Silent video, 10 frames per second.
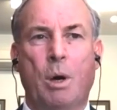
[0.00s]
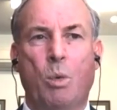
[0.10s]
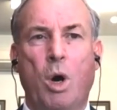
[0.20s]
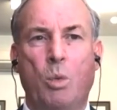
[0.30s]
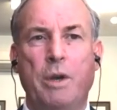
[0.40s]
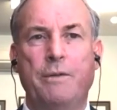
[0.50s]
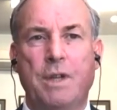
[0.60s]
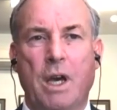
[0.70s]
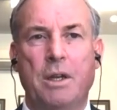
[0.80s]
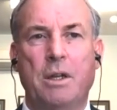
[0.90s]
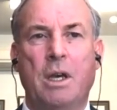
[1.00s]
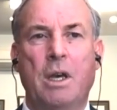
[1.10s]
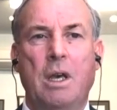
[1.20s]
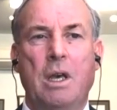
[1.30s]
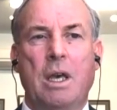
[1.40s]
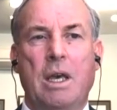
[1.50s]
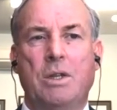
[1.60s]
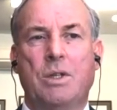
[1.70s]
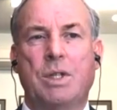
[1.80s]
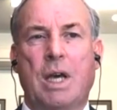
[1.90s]
But what we've done
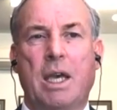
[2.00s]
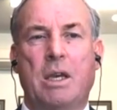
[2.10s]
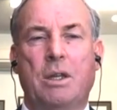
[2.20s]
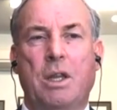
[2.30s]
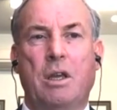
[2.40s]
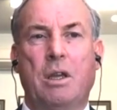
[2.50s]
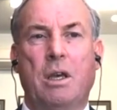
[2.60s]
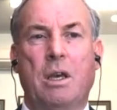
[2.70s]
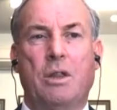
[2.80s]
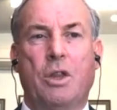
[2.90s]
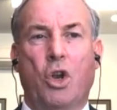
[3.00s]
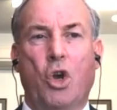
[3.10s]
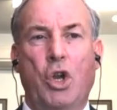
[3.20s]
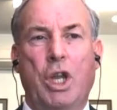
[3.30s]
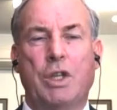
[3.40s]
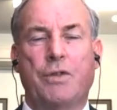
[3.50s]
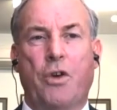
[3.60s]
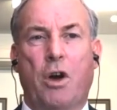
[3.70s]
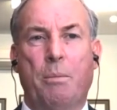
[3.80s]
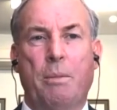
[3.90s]
is taken the learnings
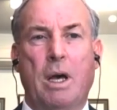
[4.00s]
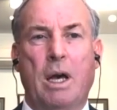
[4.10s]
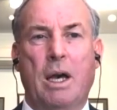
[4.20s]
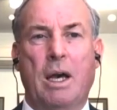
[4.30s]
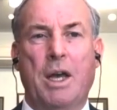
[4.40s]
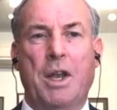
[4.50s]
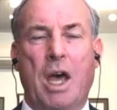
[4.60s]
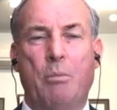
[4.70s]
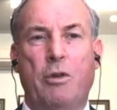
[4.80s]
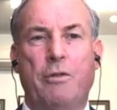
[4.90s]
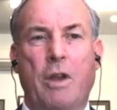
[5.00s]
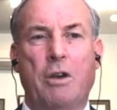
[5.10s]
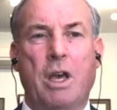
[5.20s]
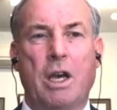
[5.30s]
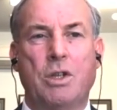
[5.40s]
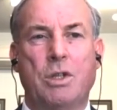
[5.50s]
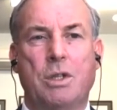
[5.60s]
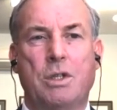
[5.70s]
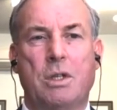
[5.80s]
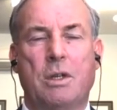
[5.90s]
from a number of
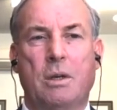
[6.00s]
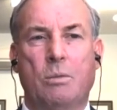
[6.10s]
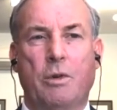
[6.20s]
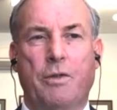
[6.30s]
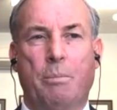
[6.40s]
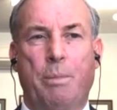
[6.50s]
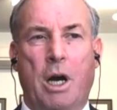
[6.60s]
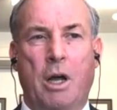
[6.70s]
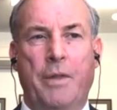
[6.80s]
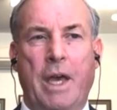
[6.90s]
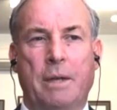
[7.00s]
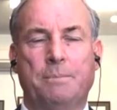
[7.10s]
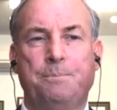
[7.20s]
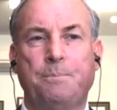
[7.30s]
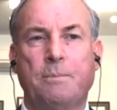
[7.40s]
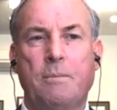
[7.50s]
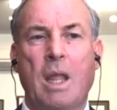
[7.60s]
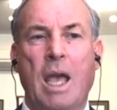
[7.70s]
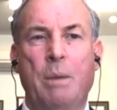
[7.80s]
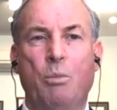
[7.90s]
locations. We've compiled that
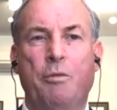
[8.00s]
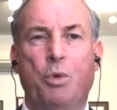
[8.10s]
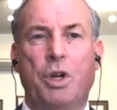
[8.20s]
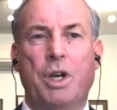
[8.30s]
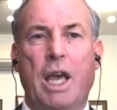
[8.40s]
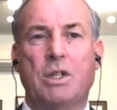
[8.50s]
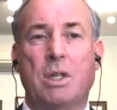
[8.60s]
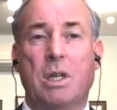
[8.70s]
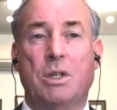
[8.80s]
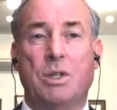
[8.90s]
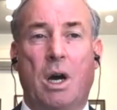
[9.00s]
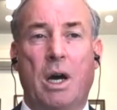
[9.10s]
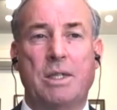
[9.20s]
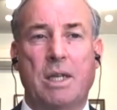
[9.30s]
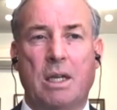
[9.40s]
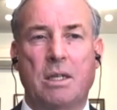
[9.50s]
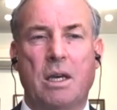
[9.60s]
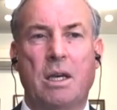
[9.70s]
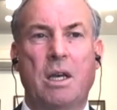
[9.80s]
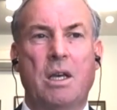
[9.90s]
and we've put it out to the entire
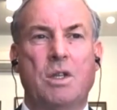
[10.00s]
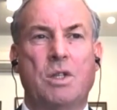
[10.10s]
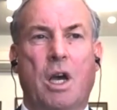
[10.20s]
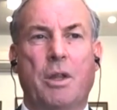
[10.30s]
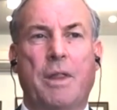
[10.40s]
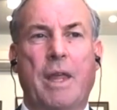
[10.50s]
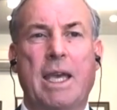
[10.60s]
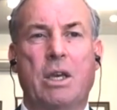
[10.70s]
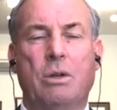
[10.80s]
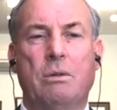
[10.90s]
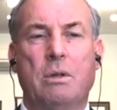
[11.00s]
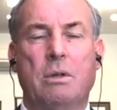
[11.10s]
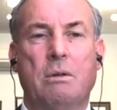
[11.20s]
sector so that they can